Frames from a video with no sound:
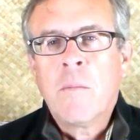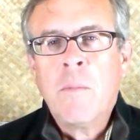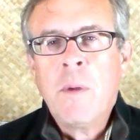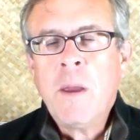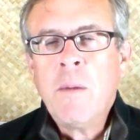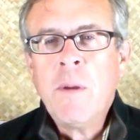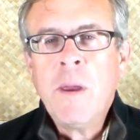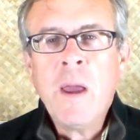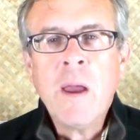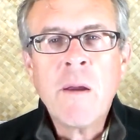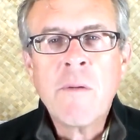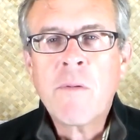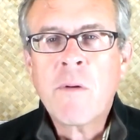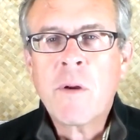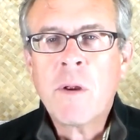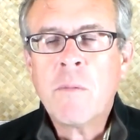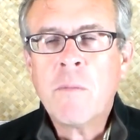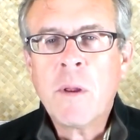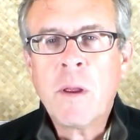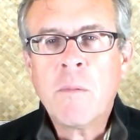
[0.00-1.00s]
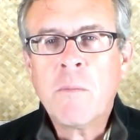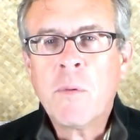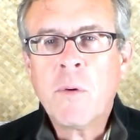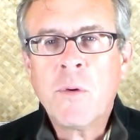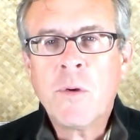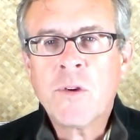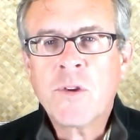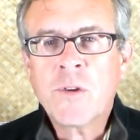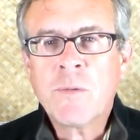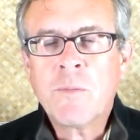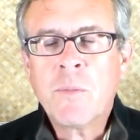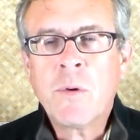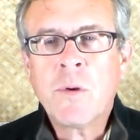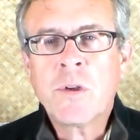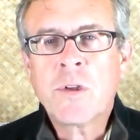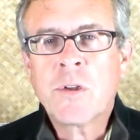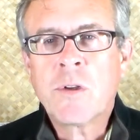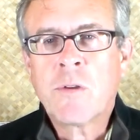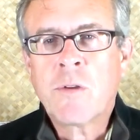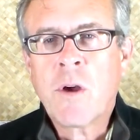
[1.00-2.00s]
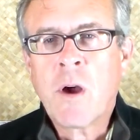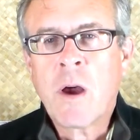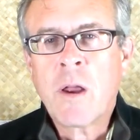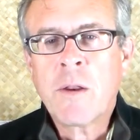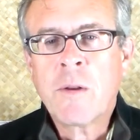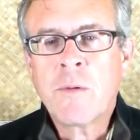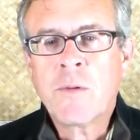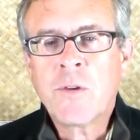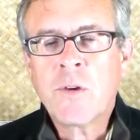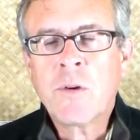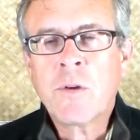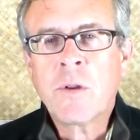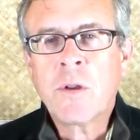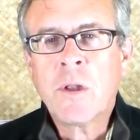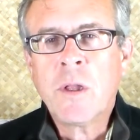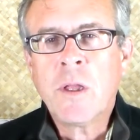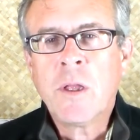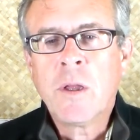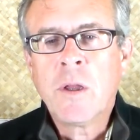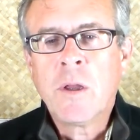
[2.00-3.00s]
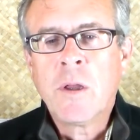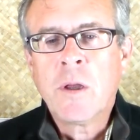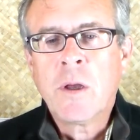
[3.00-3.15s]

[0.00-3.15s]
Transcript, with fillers: maybe ever in, in Buddhism, Buddhist thought, certainly.